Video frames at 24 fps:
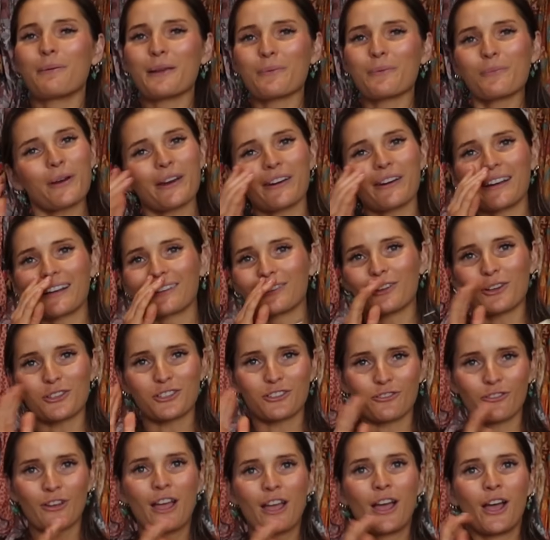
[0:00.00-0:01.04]
been wearing lots
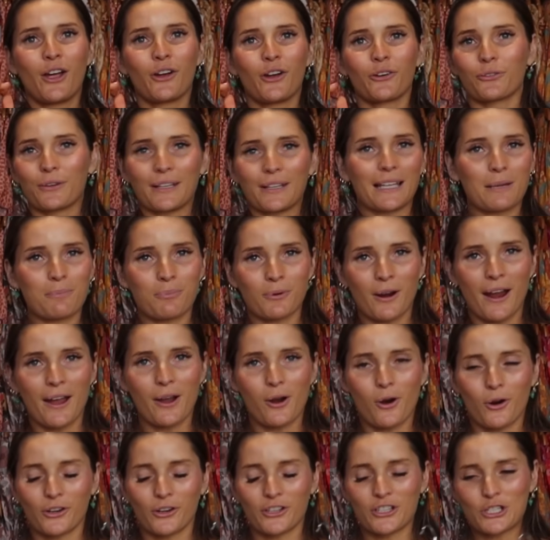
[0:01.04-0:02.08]
of really
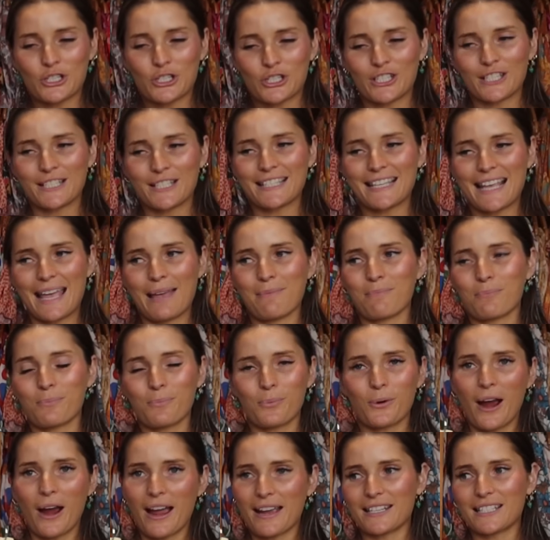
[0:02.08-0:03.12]
bright oranges and
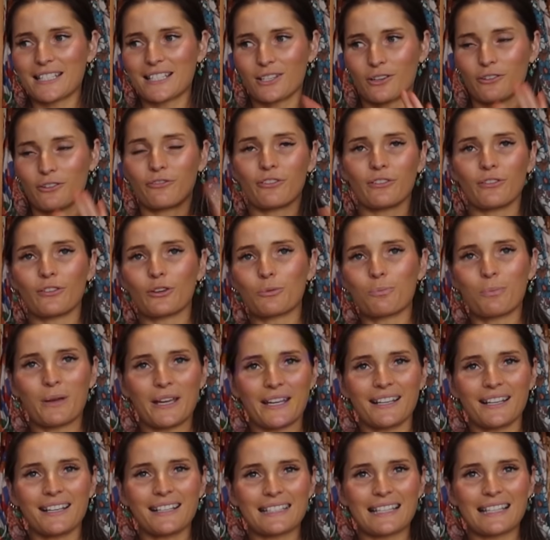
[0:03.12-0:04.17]
bright sort of vivid
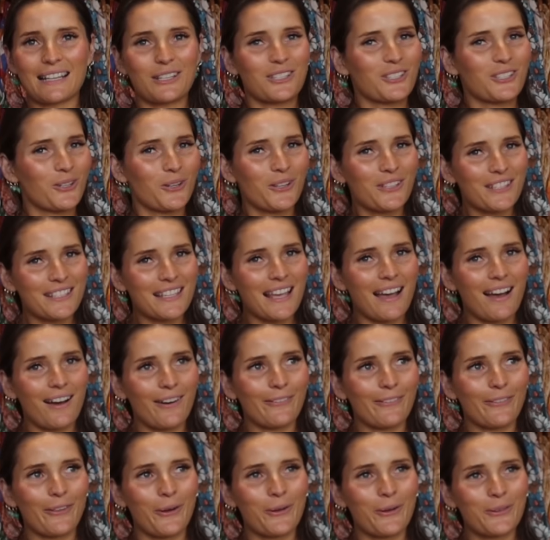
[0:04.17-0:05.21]
pinks, and it turns
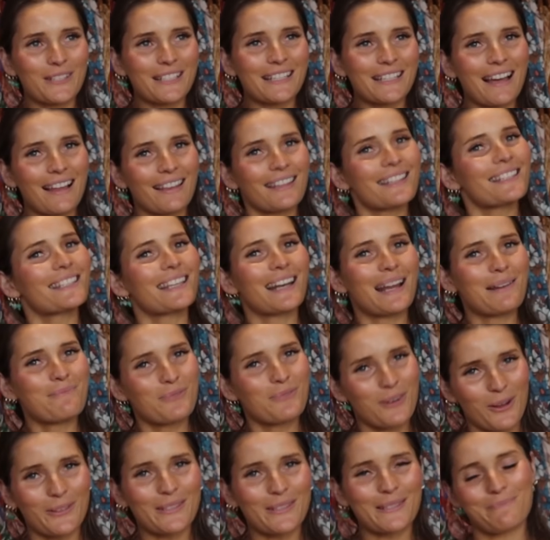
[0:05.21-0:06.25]
out those are colours that
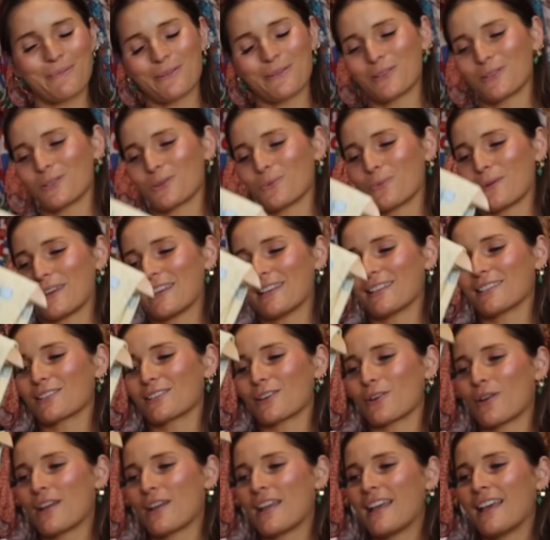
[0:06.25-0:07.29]
I'm not supposed to wear.
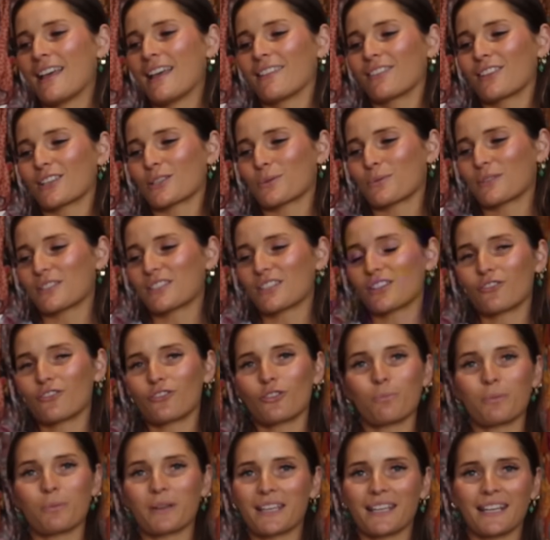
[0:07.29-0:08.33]
So this was sort of
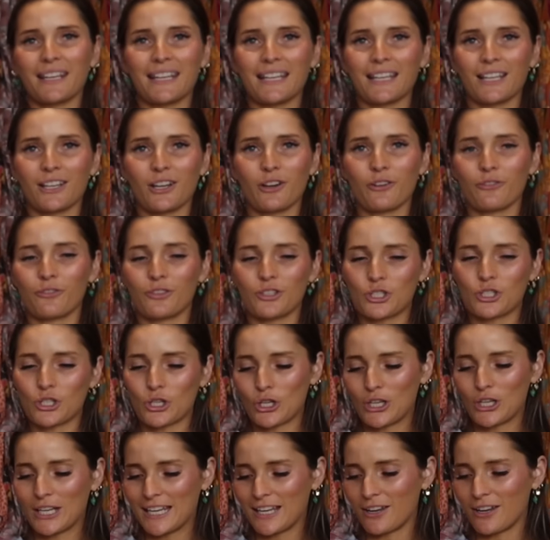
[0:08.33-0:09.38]
the beginning of the
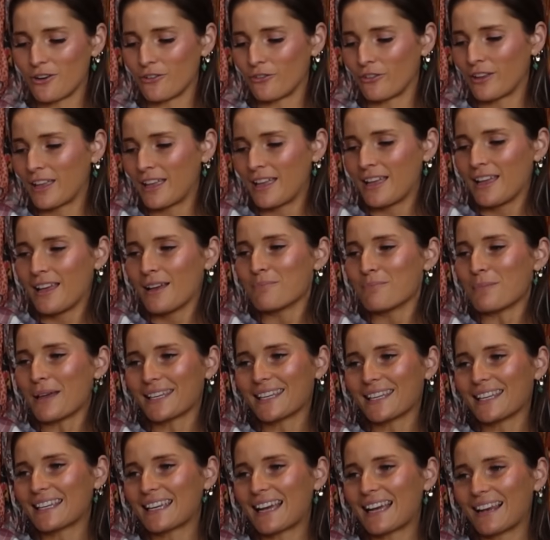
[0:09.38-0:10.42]
journey of
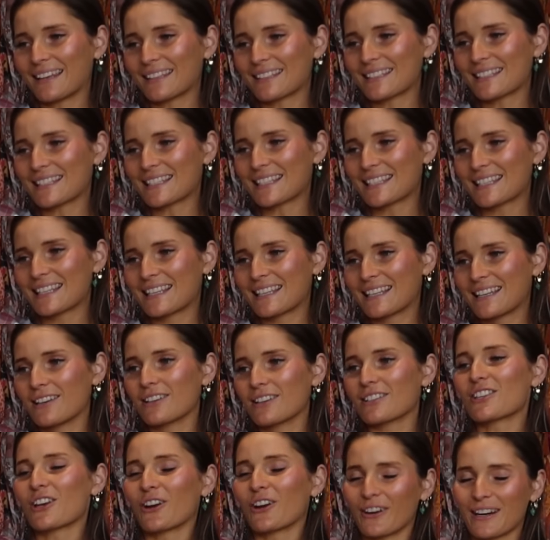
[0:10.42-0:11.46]
making clothes
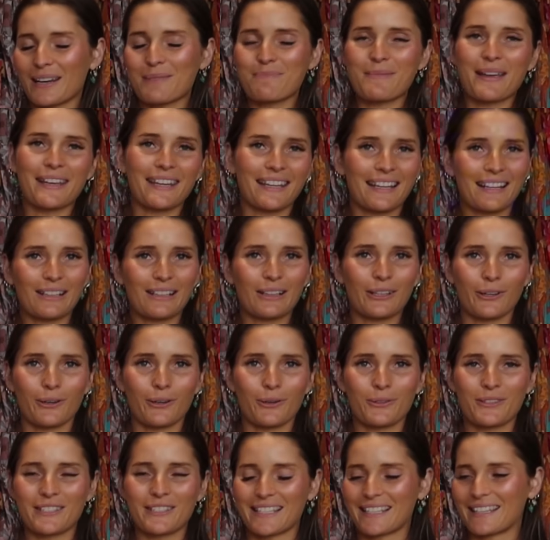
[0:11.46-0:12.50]

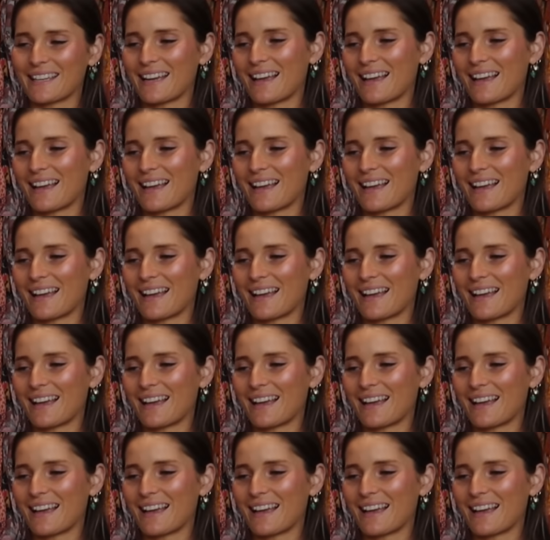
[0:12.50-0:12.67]
in